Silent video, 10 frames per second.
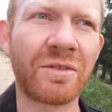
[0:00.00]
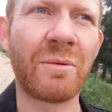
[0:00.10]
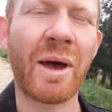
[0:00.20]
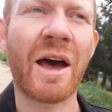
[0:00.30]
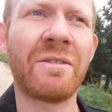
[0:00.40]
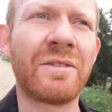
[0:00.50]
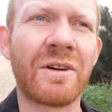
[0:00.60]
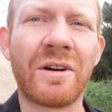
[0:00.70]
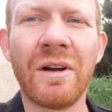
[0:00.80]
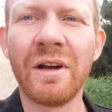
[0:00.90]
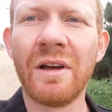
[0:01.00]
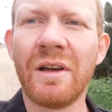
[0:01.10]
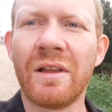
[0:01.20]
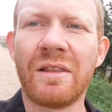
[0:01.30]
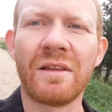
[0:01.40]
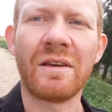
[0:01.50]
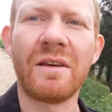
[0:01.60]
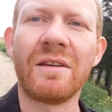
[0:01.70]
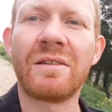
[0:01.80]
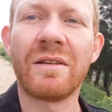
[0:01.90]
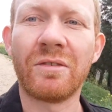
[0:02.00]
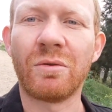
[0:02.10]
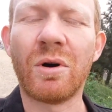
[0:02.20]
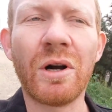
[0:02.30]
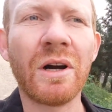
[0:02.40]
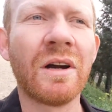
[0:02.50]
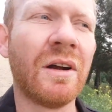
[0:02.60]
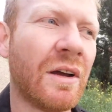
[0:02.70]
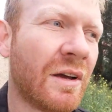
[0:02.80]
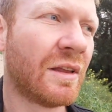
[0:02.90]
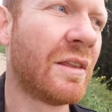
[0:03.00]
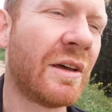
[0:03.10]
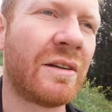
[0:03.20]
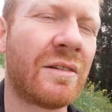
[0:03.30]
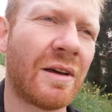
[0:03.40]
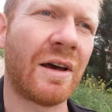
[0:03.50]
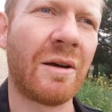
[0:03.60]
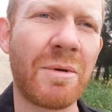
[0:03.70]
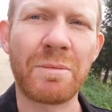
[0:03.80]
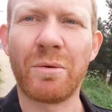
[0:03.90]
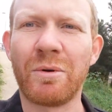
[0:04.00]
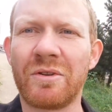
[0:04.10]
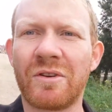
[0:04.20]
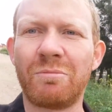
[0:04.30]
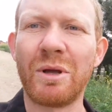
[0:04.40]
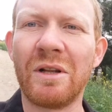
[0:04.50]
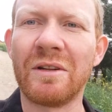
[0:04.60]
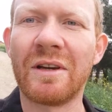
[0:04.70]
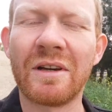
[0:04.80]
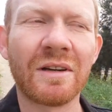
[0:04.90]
from after the Civil War that people would just build